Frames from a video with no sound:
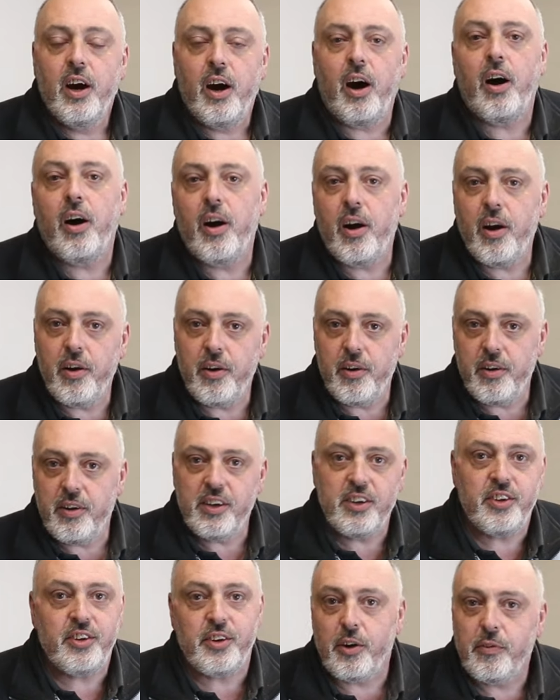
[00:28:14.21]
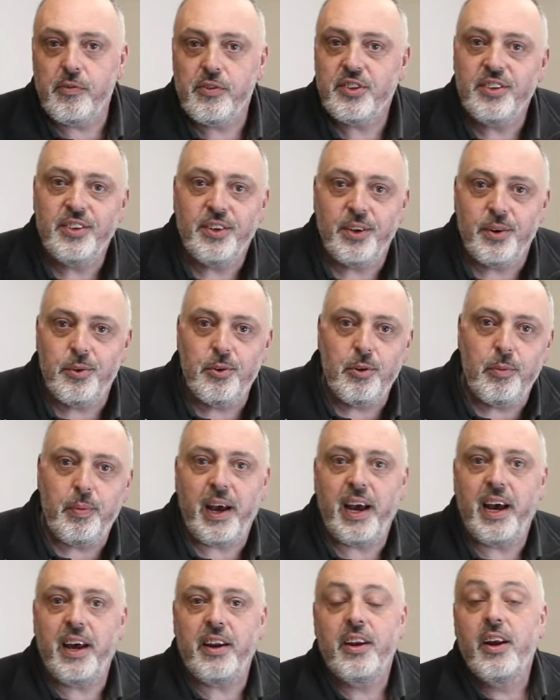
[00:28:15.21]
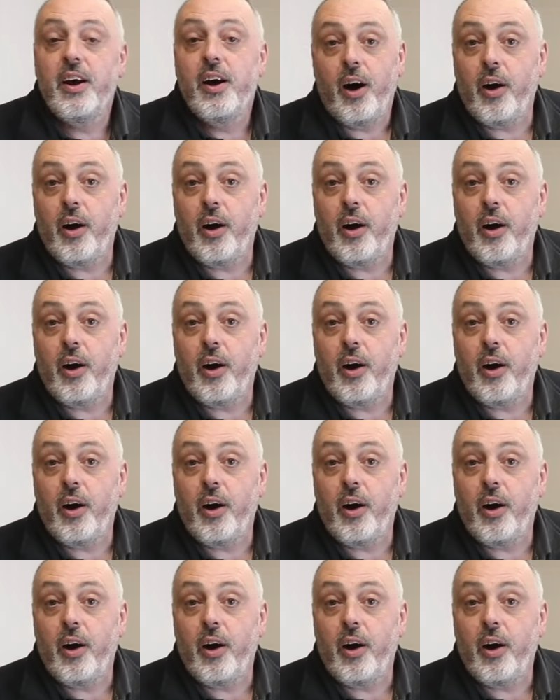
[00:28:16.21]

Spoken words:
or the surfacing tool pad,